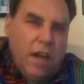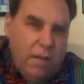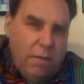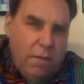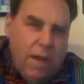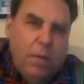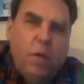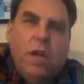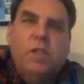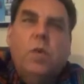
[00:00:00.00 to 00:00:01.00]
and
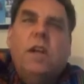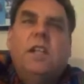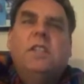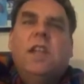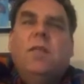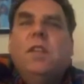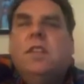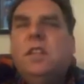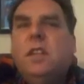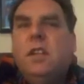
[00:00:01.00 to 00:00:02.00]
February
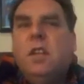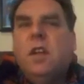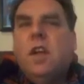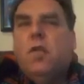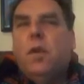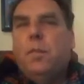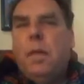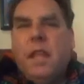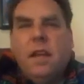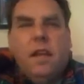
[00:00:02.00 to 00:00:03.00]
2017
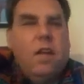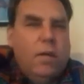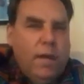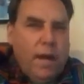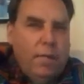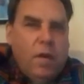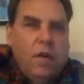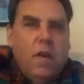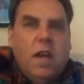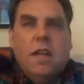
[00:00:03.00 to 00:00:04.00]
repeat
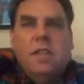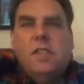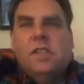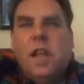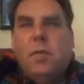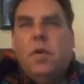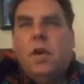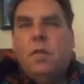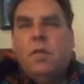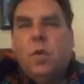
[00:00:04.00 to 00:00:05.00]
November and December
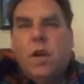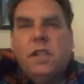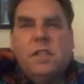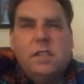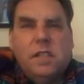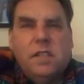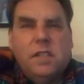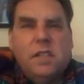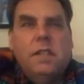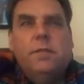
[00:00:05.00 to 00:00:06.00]
of
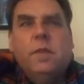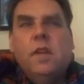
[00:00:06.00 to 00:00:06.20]
2016.